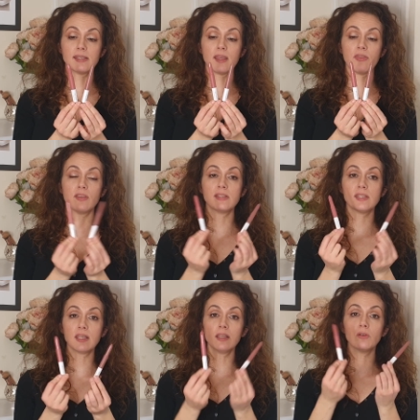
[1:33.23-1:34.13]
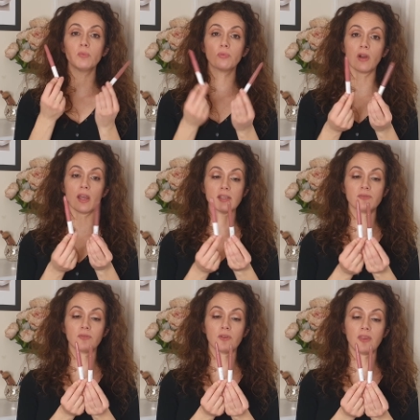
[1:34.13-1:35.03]
that the single price
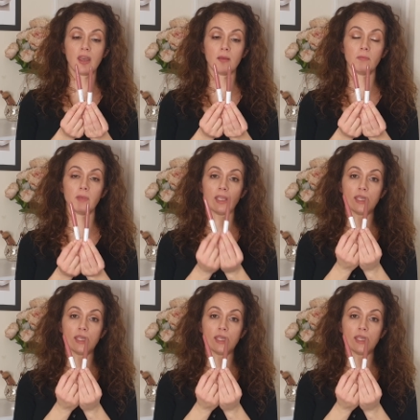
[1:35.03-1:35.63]
for them